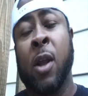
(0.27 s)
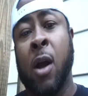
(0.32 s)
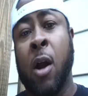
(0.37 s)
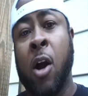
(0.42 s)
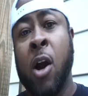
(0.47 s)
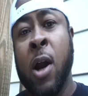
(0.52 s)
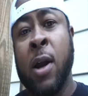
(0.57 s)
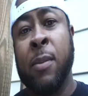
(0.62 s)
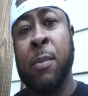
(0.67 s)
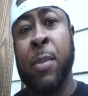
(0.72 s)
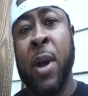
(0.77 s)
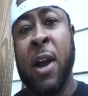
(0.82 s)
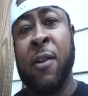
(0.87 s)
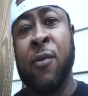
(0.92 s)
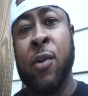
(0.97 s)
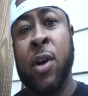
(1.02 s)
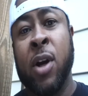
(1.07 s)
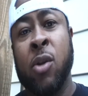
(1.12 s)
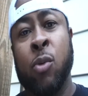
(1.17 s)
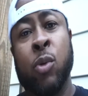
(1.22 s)
Alright, back
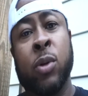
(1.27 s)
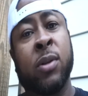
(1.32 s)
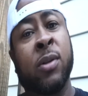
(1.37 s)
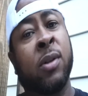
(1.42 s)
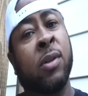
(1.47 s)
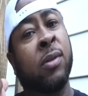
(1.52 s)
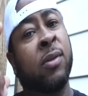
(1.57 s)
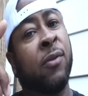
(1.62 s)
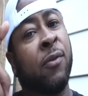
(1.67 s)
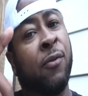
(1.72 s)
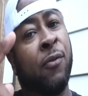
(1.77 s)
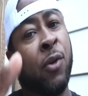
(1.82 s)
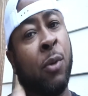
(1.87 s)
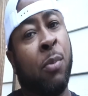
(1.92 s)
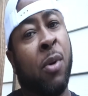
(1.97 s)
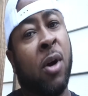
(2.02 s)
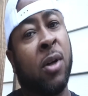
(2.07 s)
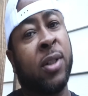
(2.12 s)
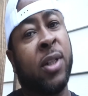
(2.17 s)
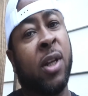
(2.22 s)
for another one.
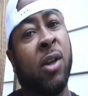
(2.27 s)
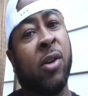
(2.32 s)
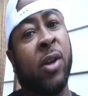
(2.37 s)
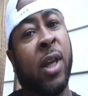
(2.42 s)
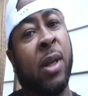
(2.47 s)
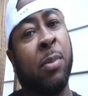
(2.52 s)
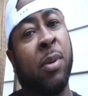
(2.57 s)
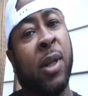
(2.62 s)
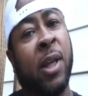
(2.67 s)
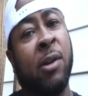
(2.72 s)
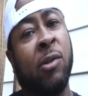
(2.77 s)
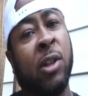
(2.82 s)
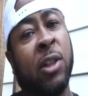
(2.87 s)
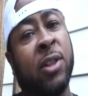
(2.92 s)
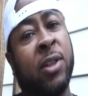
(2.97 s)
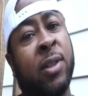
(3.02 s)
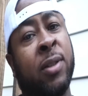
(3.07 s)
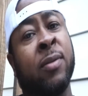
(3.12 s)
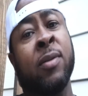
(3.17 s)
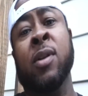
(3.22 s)
Football tailgate
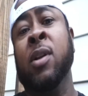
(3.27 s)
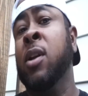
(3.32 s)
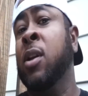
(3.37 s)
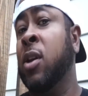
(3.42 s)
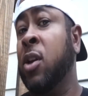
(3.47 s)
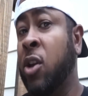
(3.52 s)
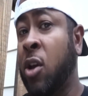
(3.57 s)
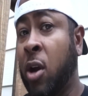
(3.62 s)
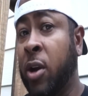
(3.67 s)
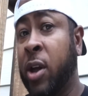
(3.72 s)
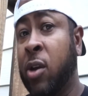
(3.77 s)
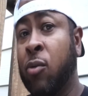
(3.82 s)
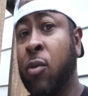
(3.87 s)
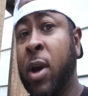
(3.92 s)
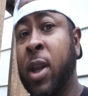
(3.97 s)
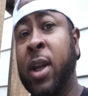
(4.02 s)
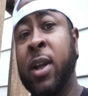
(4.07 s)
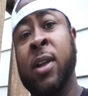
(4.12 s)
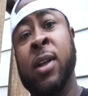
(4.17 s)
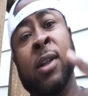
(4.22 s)
playlist. Y'all get
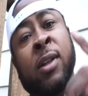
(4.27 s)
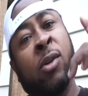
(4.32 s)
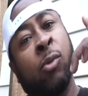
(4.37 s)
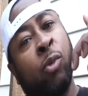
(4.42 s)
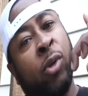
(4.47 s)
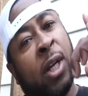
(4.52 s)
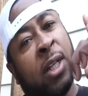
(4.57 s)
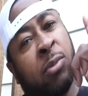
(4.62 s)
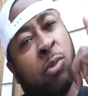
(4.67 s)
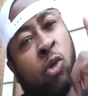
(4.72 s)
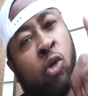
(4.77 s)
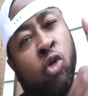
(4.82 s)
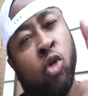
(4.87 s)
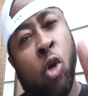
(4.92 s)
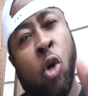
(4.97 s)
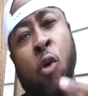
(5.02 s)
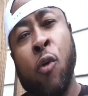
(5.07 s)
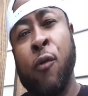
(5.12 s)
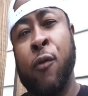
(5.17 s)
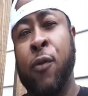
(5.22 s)
ready. We got some
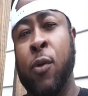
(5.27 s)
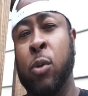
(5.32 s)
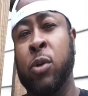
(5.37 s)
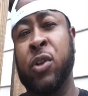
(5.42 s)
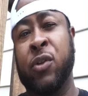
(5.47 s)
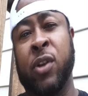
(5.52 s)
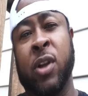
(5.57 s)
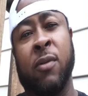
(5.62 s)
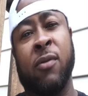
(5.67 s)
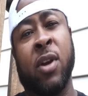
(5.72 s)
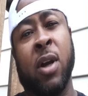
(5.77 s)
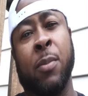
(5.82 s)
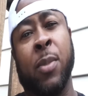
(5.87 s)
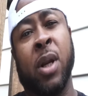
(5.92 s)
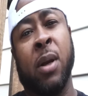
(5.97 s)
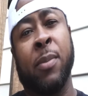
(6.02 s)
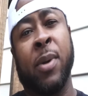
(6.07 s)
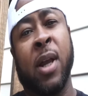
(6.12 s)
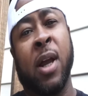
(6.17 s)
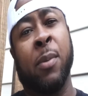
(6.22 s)
grown folks stuff coming
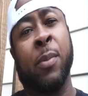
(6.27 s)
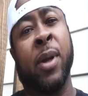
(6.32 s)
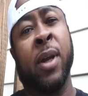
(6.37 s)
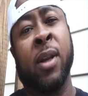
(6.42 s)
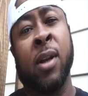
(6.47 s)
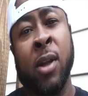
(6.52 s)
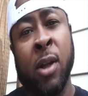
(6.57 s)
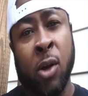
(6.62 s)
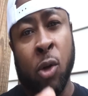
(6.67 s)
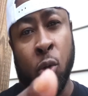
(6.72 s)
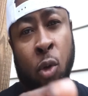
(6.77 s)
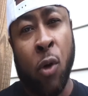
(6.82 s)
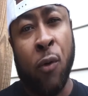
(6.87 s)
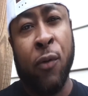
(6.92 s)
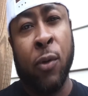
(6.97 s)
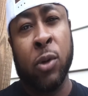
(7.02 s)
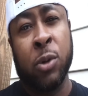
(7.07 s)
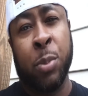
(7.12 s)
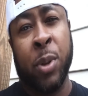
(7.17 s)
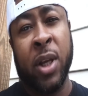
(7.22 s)
up now, man. Grown
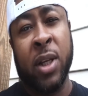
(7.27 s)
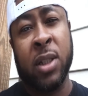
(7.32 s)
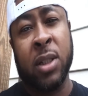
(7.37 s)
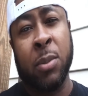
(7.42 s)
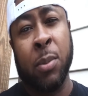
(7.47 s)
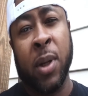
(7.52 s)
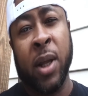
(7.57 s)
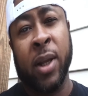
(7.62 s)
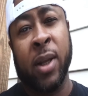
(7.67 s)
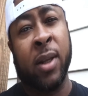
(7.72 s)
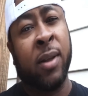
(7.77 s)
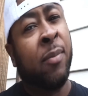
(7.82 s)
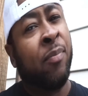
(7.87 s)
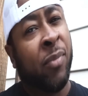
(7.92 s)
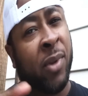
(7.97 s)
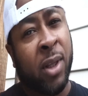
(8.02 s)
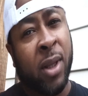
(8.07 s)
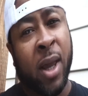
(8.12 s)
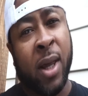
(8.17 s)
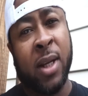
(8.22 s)
folks pigs in a blanket.
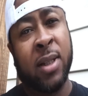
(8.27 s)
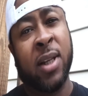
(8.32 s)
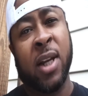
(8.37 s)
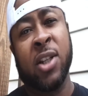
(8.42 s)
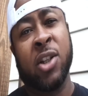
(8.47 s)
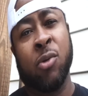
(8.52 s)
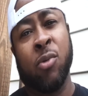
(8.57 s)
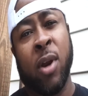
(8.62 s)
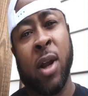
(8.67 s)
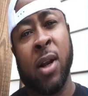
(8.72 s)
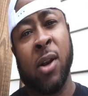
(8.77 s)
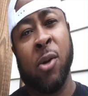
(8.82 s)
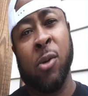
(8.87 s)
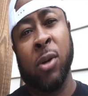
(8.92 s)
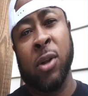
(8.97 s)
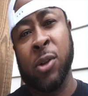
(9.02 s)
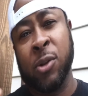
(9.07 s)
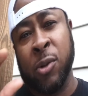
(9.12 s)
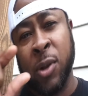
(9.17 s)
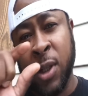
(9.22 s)
Yeah, this ain't your regular
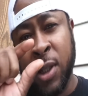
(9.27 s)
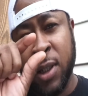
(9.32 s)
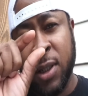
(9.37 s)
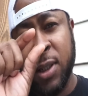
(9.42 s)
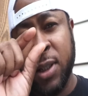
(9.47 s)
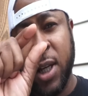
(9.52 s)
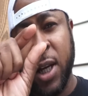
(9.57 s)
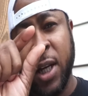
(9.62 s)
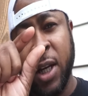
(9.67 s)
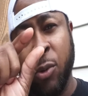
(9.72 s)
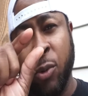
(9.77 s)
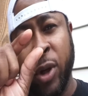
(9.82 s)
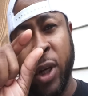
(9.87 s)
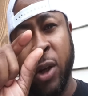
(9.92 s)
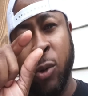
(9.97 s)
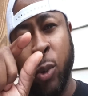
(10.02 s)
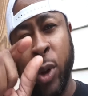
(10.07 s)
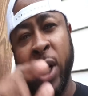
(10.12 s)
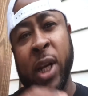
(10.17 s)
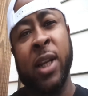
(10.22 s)
old little teeny
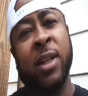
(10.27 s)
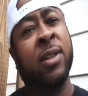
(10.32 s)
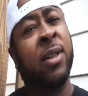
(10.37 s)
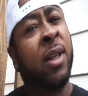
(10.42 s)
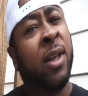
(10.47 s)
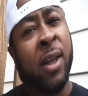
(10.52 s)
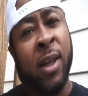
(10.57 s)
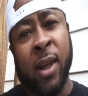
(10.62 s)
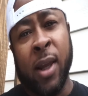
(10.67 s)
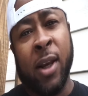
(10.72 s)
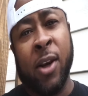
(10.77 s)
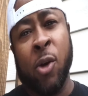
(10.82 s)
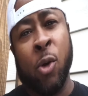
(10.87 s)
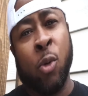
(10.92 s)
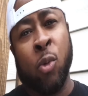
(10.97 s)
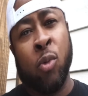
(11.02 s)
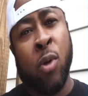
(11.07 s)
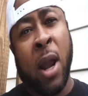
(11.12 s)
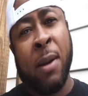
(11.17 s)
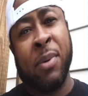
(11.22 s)
weeny weenies and
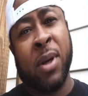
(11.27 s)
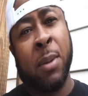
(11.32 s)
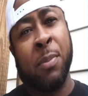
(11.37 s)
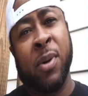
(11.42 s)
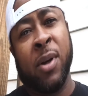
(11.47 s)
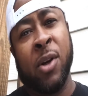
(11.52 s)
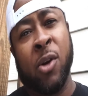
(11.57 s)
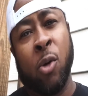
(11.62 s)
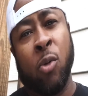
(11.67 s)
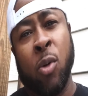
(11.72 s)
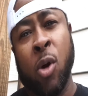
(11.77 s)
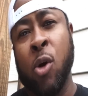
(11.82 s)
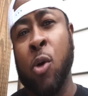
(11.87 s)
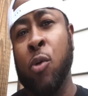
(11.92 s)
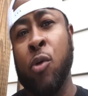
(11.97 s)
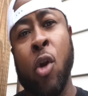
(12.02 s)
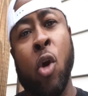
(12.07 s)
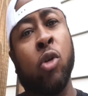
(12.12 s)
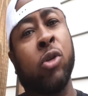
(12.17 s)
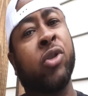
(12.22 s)
no wrapped up in no roll.
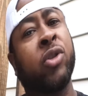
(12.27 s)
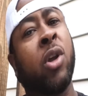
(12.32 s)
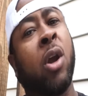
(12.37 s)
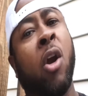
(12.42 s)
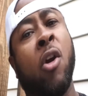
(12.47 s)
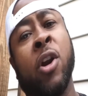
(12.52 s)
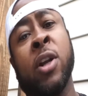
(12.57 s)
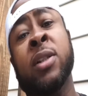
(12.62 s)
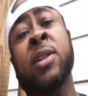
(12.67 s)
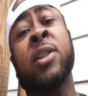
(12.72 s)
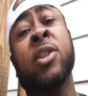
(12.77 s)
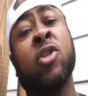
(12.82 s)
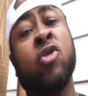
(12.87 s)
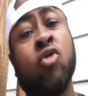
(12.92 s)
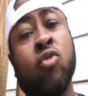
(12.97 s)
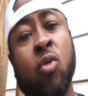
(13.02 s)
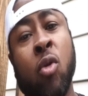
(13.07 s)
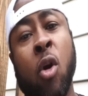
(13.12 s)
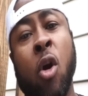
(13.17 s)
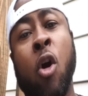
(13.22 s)
No sir, this is
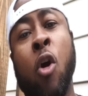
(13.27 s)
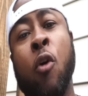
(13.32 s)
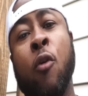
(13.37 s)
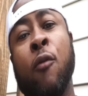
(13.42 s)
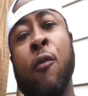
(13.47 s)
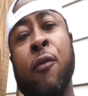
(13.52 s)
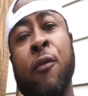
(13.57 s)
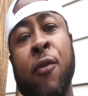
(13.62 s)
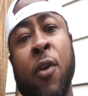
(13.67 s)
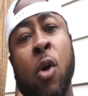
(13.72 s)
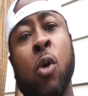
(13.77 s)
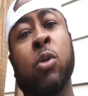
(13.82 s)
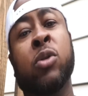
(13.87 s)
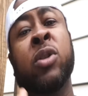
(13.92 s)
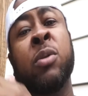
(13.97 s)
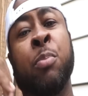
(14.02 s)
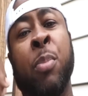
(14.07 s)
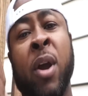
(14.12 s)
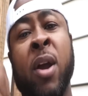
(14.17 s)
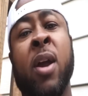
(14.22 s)
grown
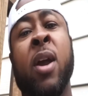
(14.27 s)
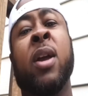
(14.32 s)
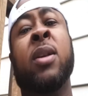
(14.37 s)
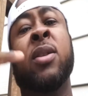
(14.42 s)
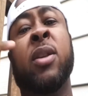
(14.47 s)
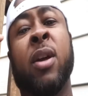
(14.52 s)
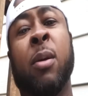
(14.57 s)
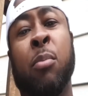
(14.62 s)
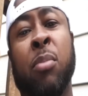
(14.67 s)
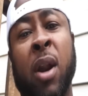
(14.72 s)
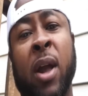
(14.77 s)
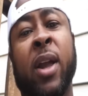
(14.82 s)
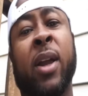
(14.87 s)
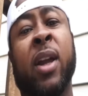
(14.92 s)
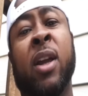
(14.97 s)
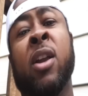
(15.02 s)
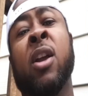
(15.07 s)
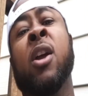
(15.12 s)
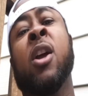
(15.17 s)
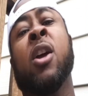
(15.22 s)
folks pigs in a
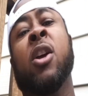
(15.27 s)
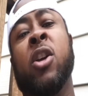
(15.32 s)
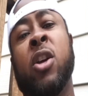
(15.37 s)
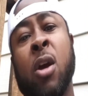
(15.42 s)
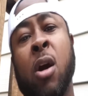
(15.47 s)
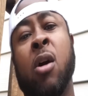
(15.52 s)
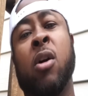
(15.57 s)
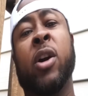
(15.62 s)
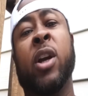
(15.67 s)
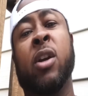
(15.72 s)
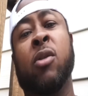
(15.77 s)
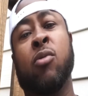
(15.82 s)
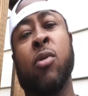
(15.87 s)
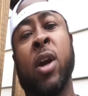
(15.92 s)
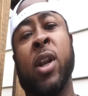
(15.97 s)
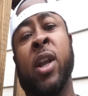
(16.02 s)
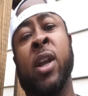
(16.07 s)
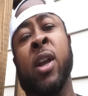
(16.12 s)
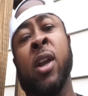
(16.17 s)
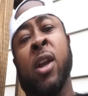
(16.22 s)
blanket. Y'all get
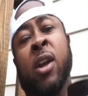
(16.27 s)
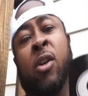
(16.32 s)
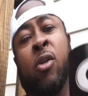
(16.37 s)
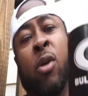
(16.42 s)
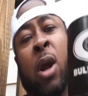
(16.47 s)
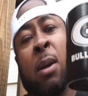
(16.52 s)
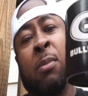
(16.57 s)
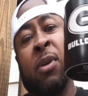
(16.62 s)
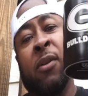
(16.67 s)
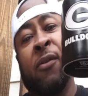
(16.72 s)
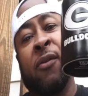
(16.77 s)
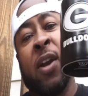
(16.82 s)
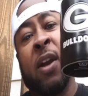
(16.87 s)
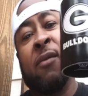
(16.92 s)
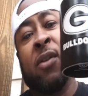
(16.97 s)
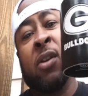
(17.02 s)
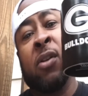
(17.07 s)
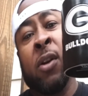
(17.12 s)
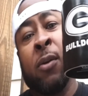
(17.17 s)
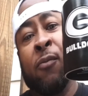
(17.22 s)
ready. Grab your
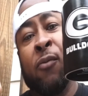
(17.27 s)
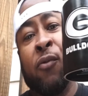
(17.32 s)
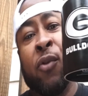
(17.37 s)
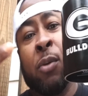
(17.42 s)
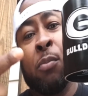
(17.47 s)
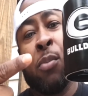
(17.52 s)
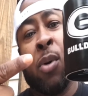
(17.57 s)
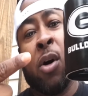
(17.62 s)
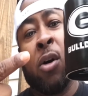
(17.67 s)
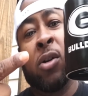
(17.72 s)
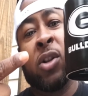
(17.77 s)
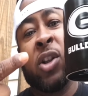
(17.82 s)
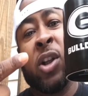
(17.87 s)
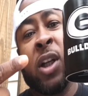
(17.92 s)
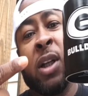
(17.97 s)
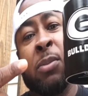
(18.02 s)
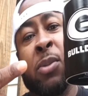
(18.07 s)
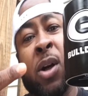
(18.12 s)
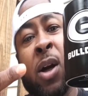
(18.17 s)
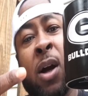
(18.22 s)
favorite football
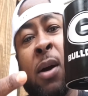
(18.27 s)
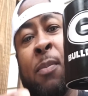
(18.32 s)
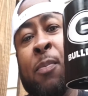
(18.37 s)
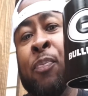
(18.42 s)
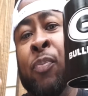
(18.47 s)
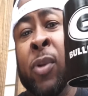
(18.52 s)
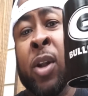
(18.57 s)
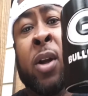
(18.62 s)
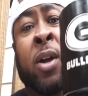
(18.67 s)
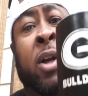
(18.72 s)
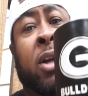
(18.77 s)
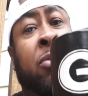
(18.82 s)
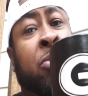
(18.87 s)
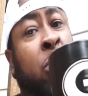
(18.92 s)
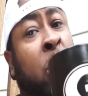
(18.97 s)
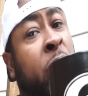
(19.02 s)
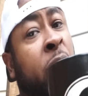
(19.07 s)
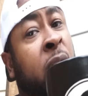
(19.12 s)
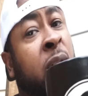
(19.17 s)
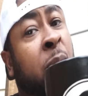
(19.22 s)
team cup.
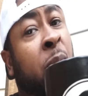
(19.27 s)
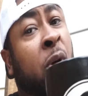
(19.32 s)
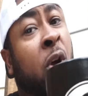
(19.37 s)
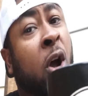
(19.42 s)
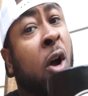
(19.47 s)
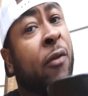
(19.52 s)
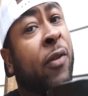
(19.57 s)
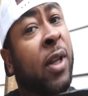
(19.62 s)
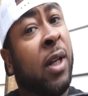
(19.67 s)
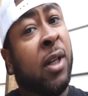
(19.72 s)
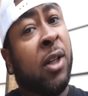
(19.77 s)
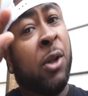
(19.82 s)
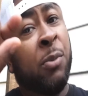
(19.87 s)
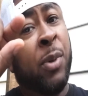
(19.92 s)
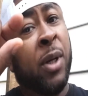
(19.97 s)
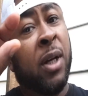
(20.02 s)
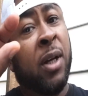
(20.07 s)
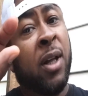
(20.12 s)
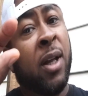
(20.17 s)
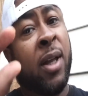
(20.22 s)
Pour you some coffee and a little
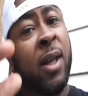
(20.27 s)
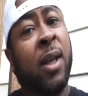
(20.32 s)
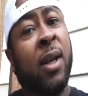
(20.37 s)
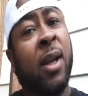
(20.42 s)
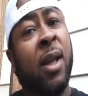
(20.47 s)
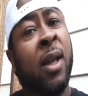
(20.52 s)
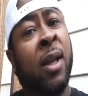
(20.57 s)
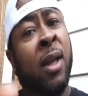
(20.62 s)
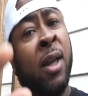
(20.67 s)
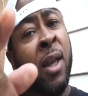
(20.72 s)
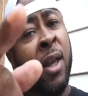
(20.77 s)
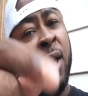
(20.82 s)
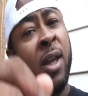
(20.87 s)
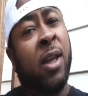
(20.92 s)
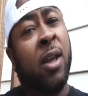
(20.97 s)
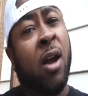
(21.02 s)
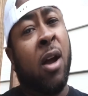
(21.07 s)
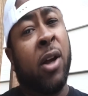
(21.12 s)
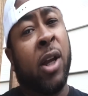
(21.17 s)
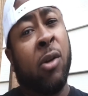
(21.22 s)
bit of liquor in there.
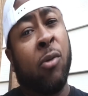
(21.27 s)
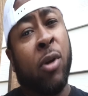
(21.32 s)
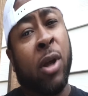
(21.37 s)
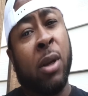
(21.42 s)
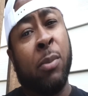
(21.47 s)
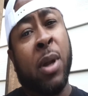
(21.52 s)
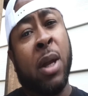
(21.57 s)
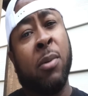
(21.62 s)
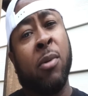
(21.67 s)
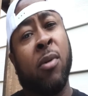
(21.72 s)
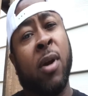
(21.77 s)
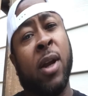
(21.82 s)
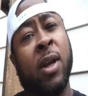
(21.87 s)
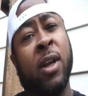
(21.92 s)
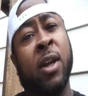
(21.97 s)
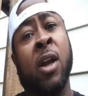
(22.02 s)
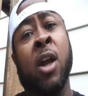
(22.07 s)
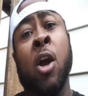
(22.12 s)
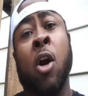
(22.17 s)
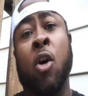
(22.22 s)
And y'all get ready, baby, right
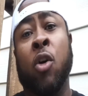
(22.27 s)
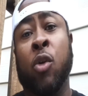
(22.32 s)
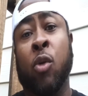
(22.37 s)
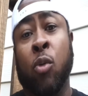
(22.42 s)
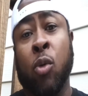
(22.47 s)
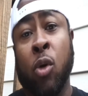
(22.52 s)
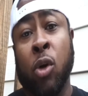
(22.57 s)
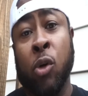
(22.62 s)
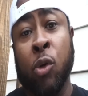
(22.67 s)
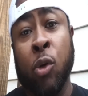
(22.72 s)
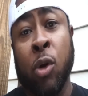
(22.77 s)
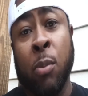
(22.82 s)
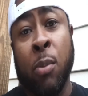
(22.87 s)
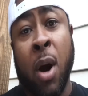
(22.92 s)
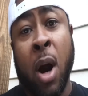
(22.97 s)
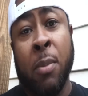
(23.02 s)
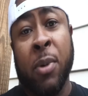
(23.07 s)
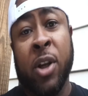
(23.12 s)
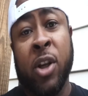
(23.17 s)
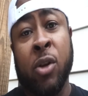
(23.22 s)
here on the Rolling Grill
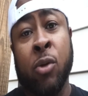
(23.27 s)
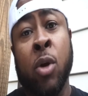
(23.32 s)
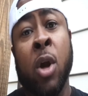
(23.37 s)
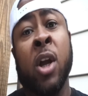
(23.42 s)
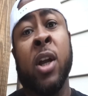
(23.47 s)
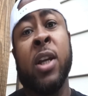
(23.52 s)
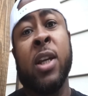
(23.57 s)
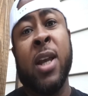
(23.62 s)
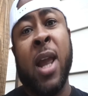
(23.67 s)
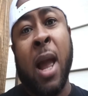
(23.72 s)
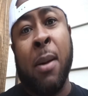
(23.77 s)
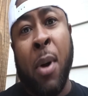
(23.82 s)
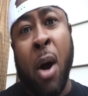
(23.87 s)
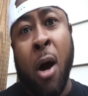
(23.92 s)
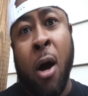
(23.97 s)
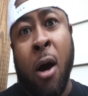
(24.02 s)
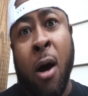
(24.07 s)
Barbecue. Yeah, boy!